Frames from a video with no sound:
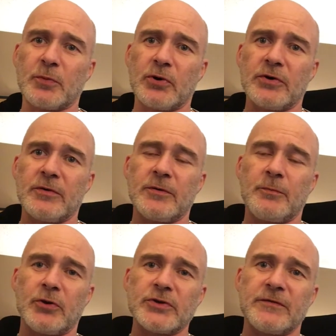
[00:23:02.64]

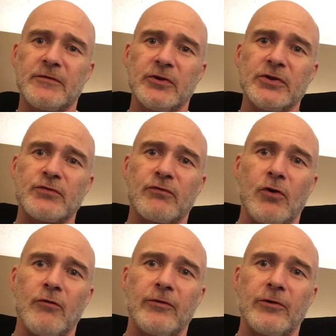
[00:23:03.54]
Perseverance
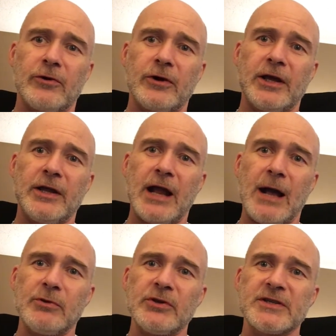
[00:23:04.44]
Rover,
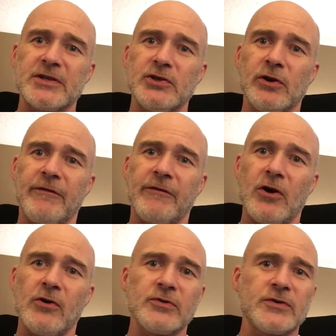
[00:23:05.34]
Anomalies and
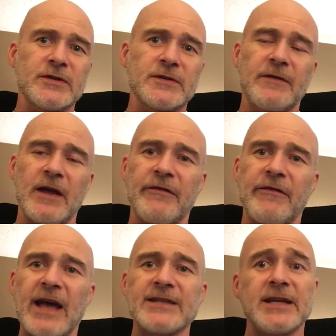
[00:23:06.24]
UFOs. Found it
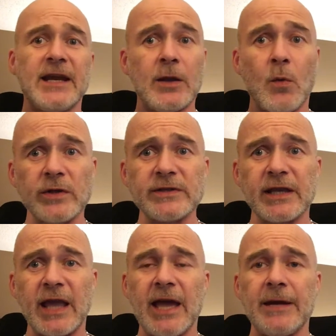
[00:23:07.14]
fascinating. Once
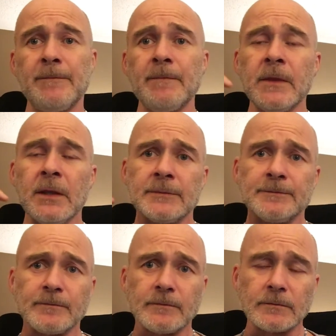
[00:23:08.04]
again,
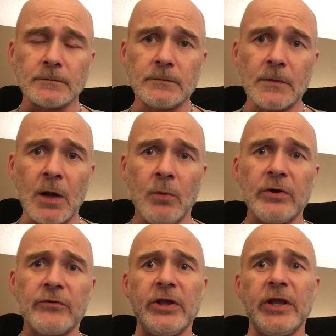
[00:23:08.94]
I
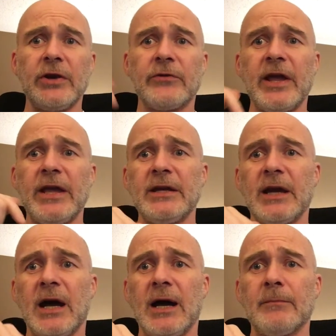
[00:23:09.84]
want to reiterate,
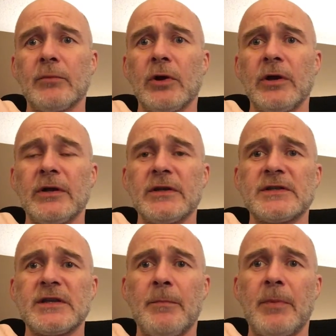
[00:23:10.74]
I'm going to
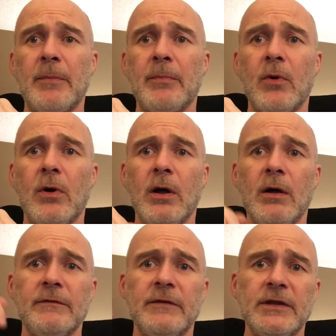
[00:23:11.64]
zip up
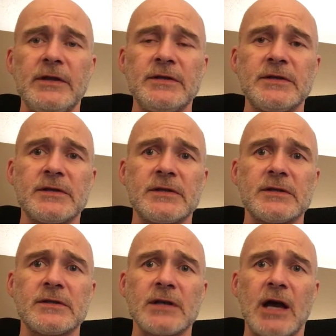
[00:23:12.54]
all
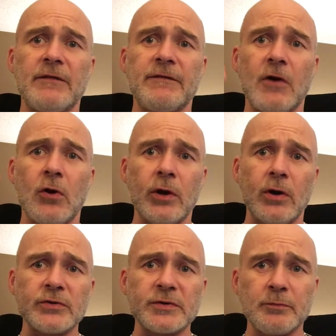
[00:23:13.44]
these
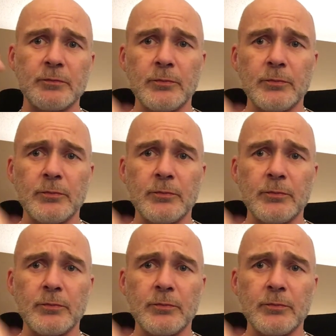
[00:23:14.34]
photos,